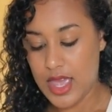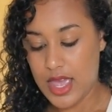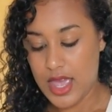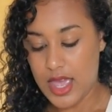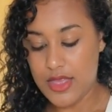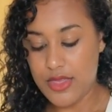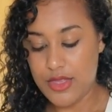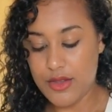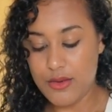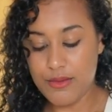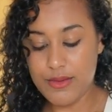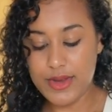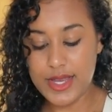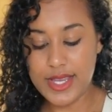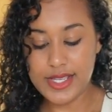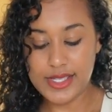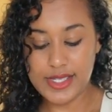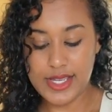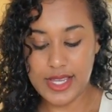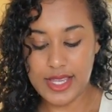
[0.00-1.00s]
And the
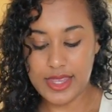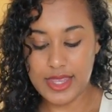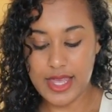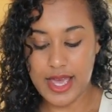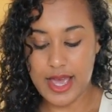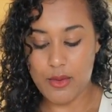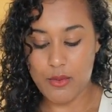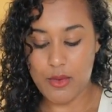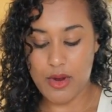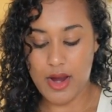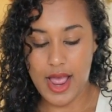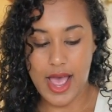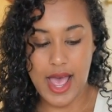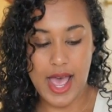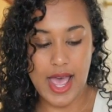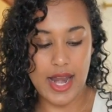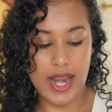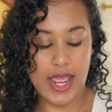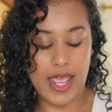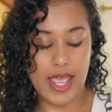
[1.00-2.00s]
reason that we're
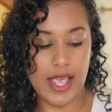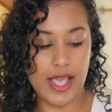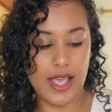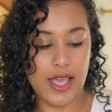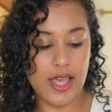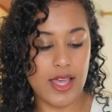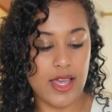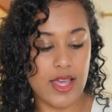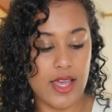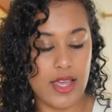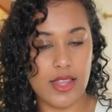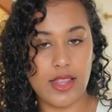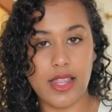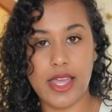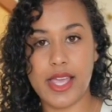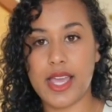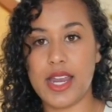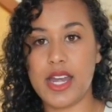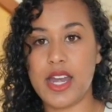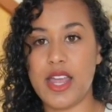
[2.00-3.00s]
adding
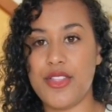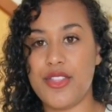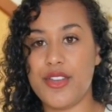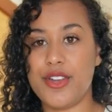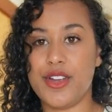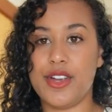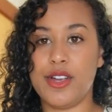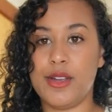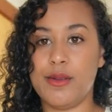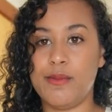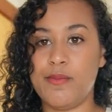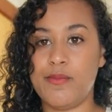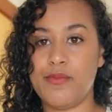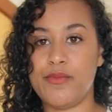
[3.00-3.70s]
like another